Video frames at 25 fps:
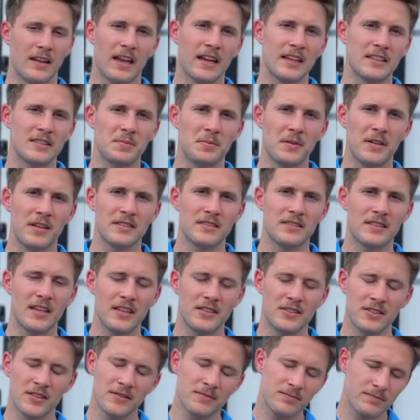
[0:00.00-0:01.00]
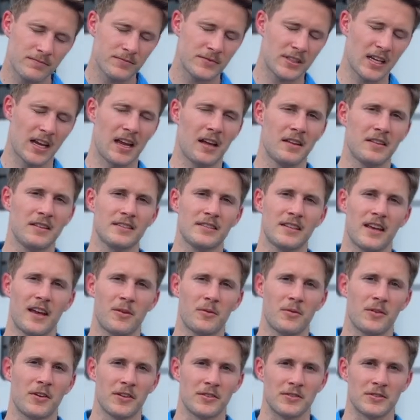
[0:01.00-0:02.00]
and experience nature, check out these
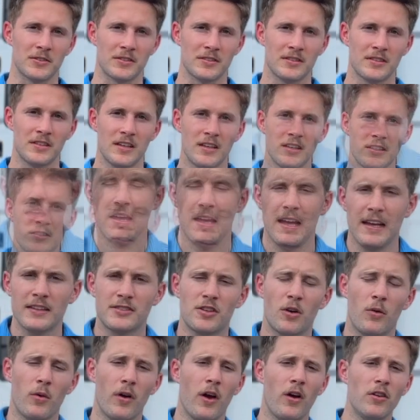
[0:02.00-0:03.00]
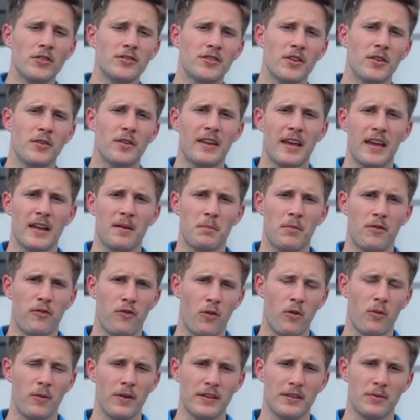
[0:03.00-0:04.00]
Hike 100s. Yeah, so we also get,
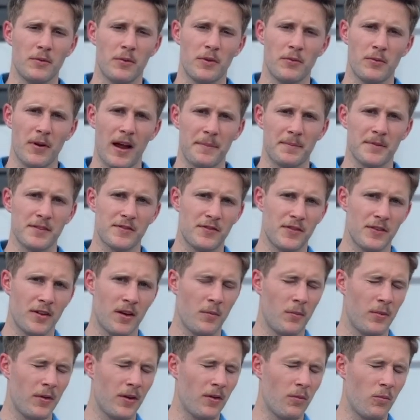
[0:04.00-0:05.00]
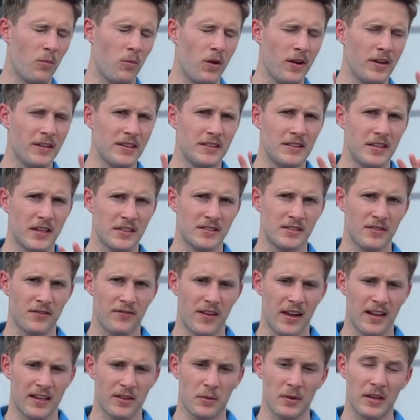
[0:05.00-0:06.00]
before we, we wrap this video up, we wanted to touch the
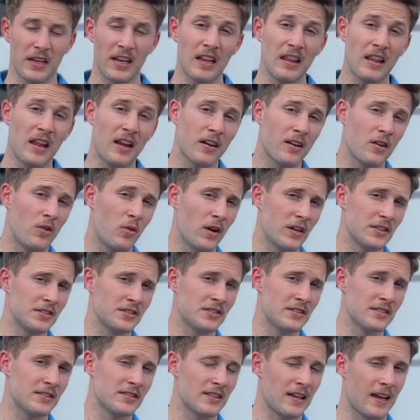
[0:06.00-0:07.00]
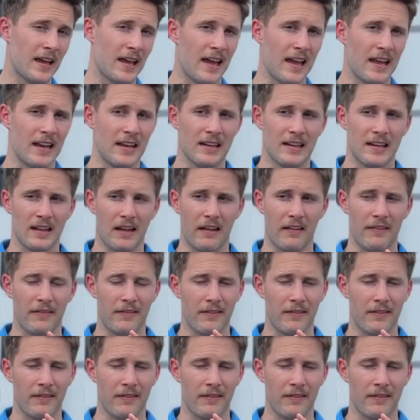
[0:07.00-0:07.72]
fact that we get a lot of questions, and